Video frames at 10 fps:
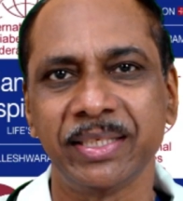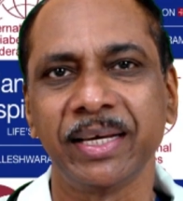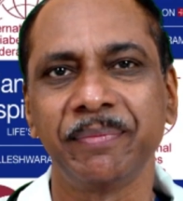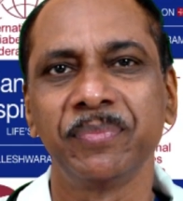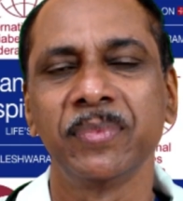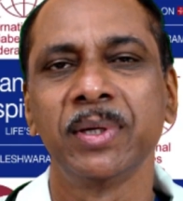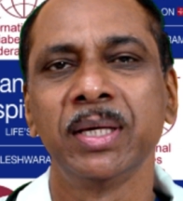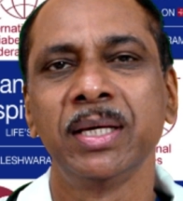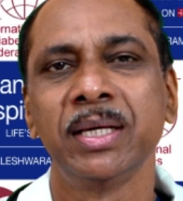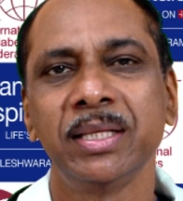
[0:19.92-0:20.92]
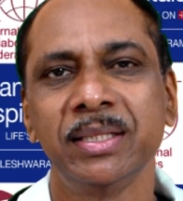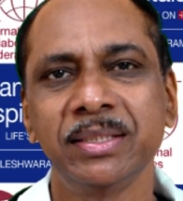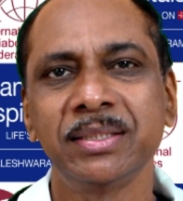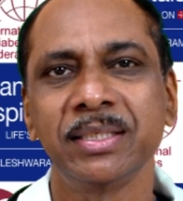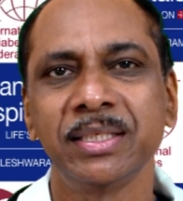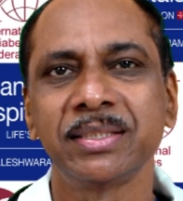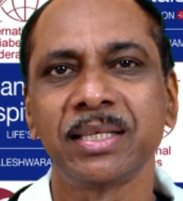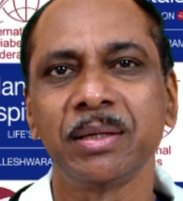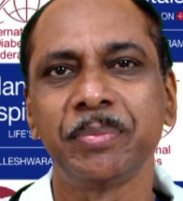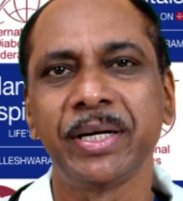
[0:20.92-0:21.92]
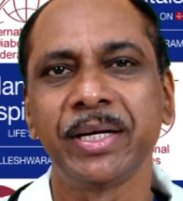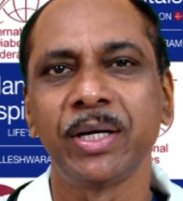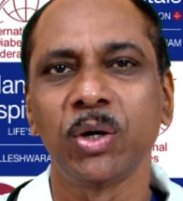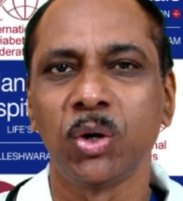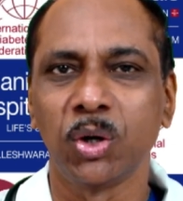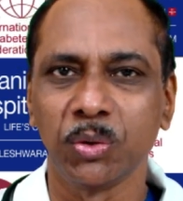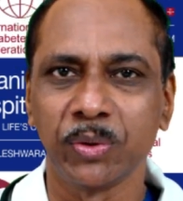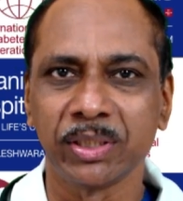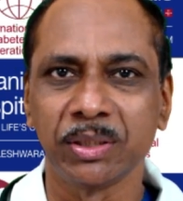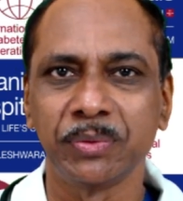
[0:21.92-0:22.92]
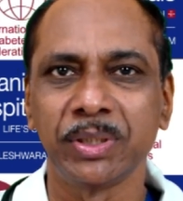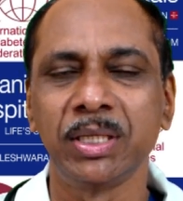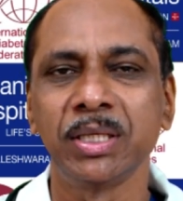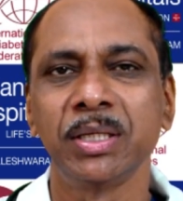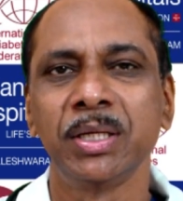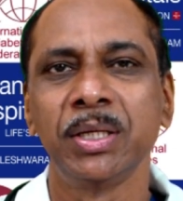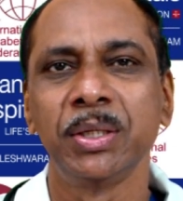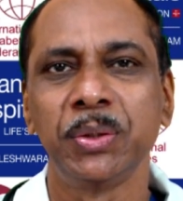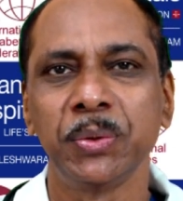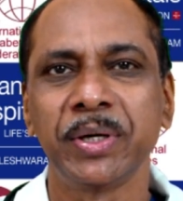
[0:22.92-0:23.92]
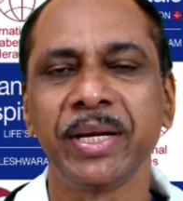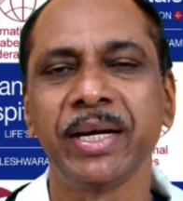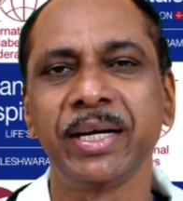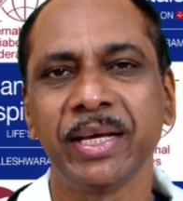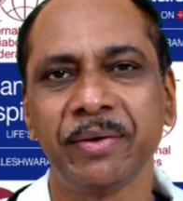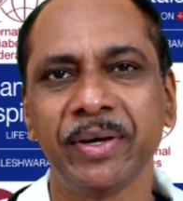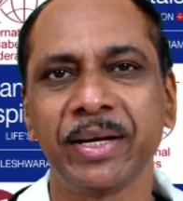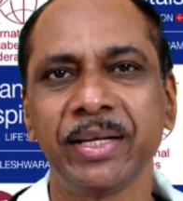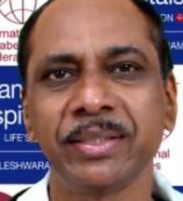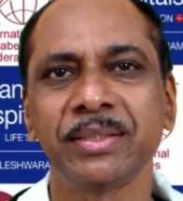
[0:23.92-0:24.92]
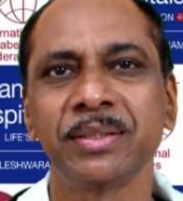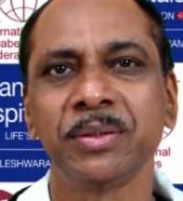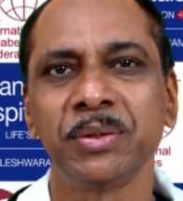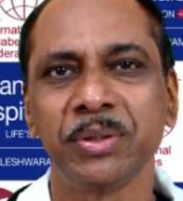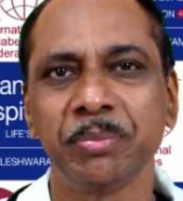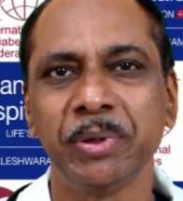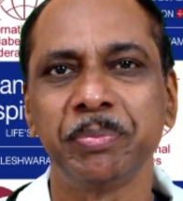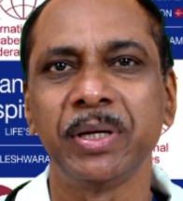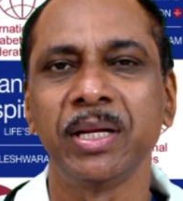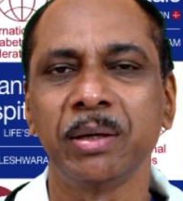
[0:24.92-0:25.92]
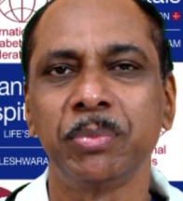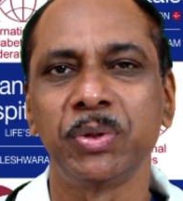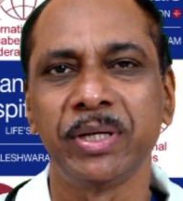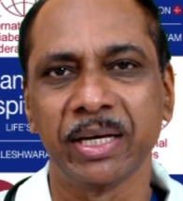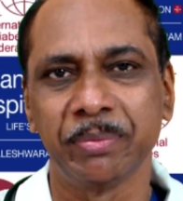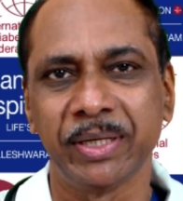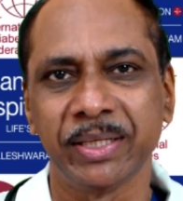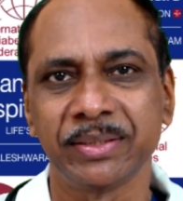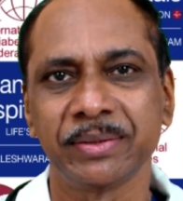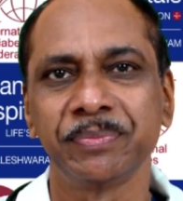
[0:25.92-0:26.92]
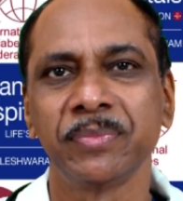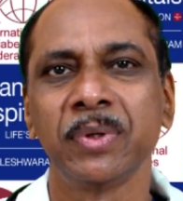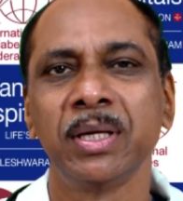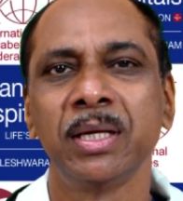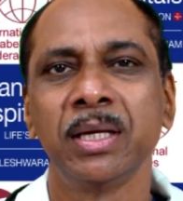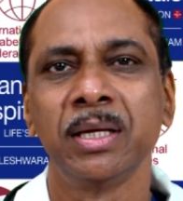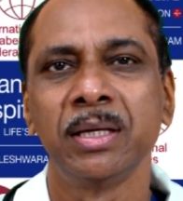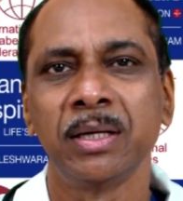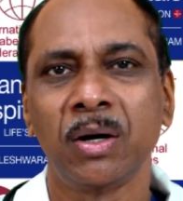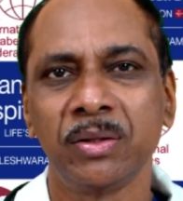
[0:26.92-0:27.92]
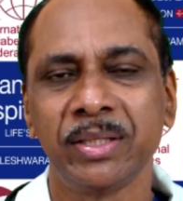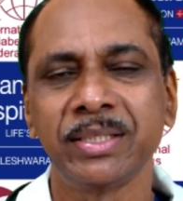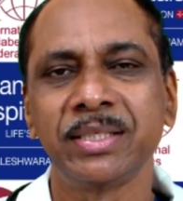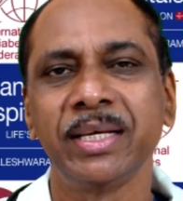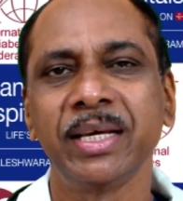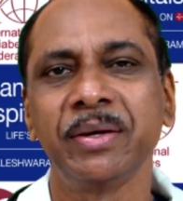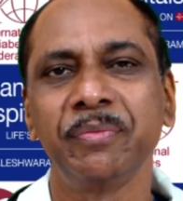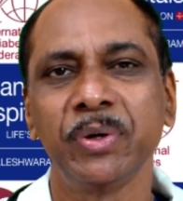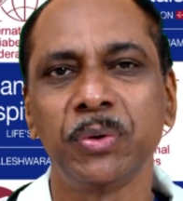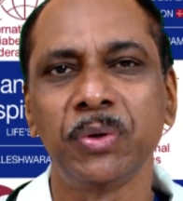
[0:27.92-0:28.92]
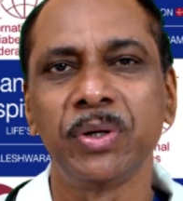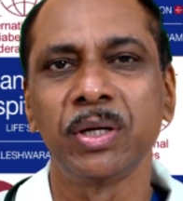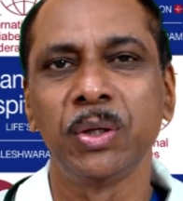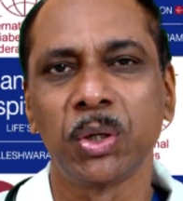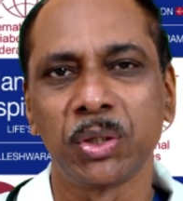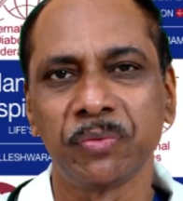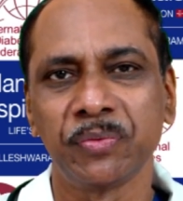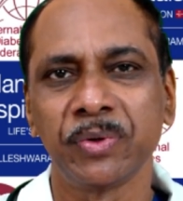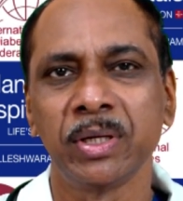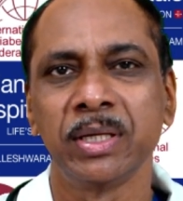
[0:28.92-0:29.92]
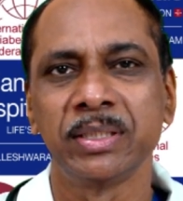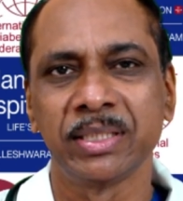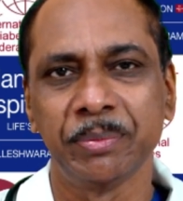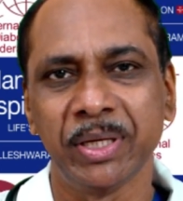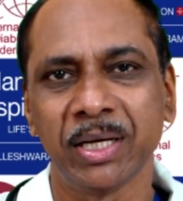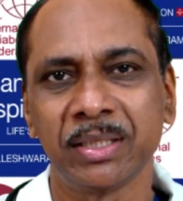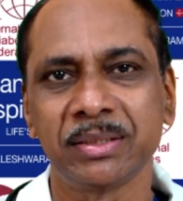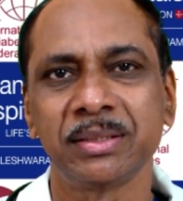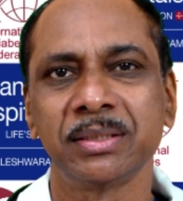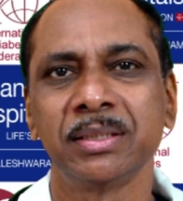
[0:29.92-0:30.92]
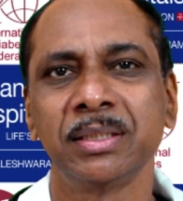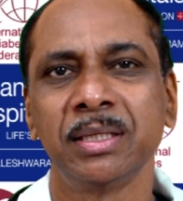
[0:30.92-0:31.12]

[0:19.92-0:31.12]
Day. This is celebrated all over the world to create awareness to the people about diabetes. On this day, we hold a lot of seminars,